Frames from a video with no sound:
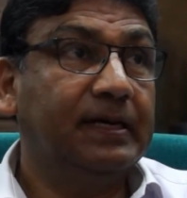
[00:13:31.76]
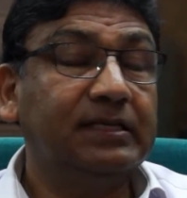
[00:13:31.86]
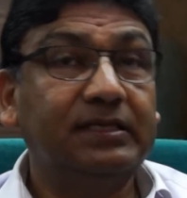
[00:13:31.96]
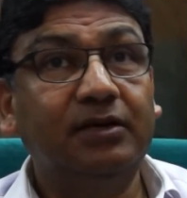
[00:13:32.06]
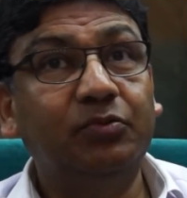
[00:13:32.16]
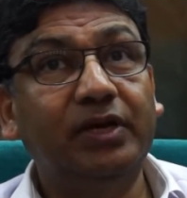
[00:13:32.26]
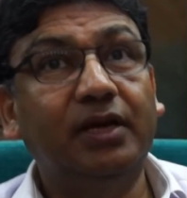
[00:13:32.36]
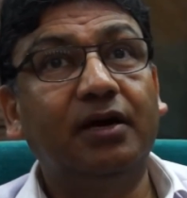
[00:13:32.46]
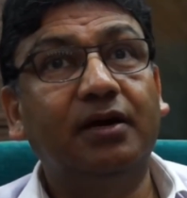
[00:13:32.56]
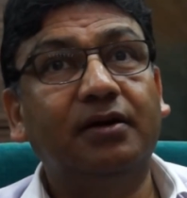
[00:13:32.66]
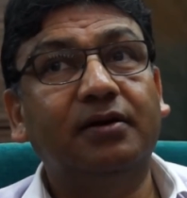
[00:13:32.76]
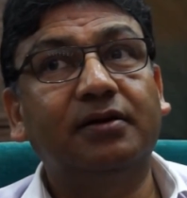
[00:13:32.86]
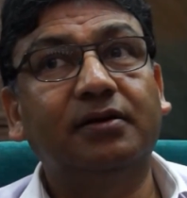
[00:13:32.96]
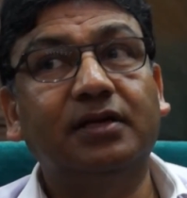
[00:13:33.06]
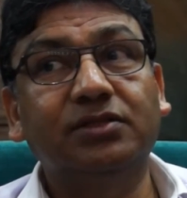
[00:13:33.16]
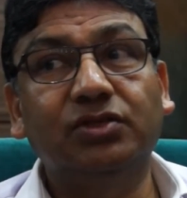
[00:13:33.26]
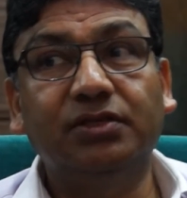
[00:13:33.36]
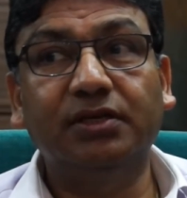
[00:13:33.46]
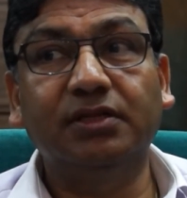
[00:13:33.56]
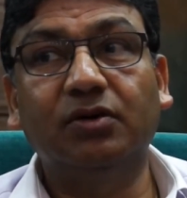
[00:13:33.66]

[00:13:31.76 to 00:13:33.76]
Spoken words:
I said we are considering